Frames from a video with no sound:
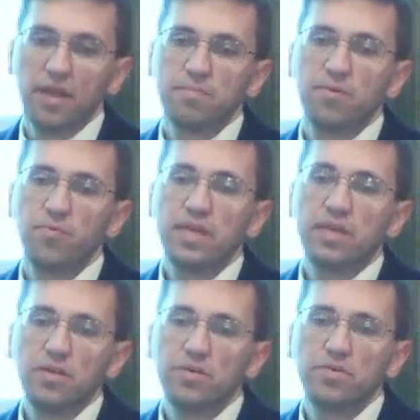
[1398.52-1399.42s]
but we
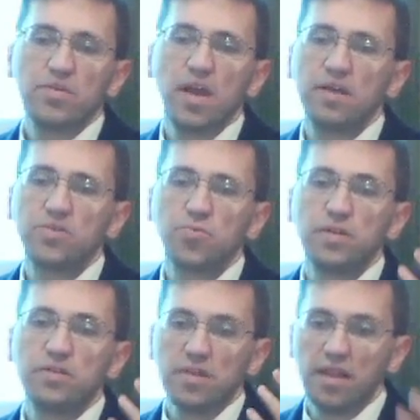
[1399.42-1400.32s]
can use God's
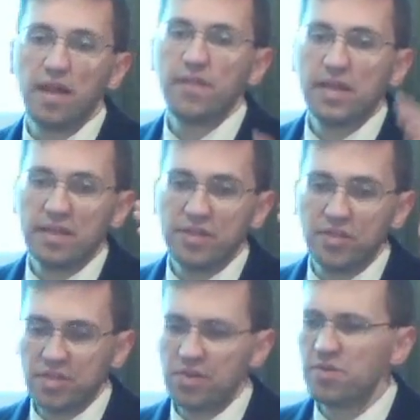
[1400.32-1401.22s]
word to lovingly
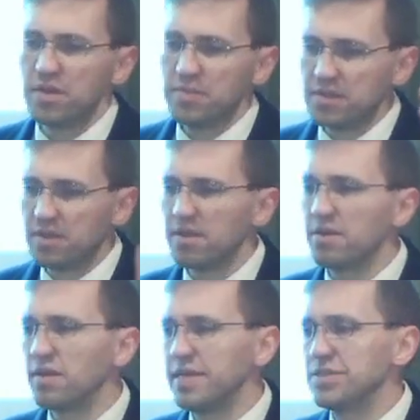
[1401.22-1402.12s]
show them as
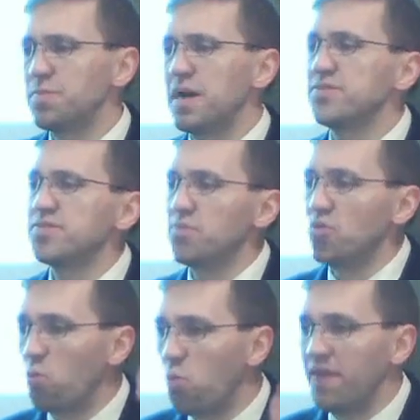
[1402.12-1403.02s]
clearly as
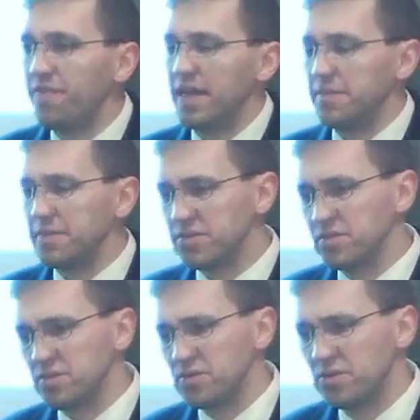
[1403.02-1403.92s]
possible what they must
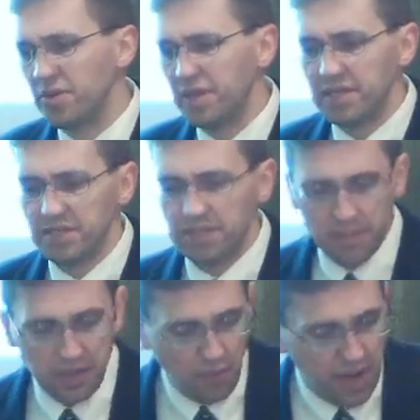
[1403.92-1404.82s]
do to
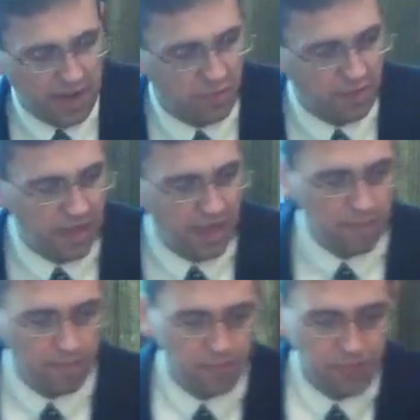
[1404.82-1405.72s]
be right with
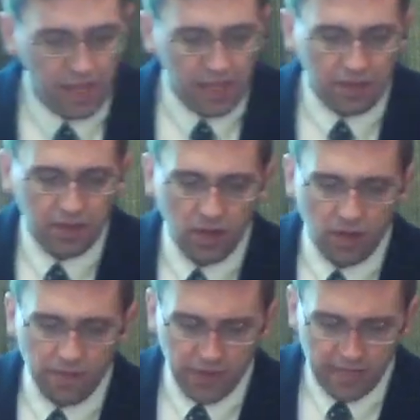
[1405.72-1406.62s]
him. Look
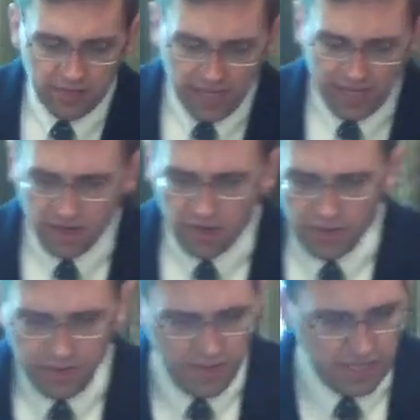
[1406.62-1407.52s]
over at 2
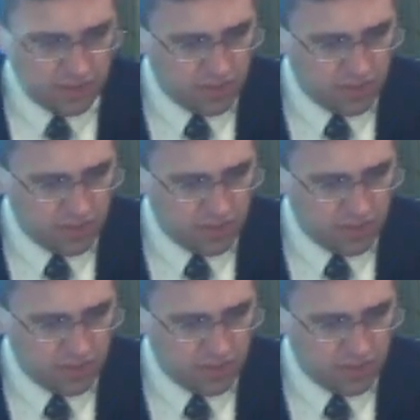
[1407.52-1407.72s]
Corinthians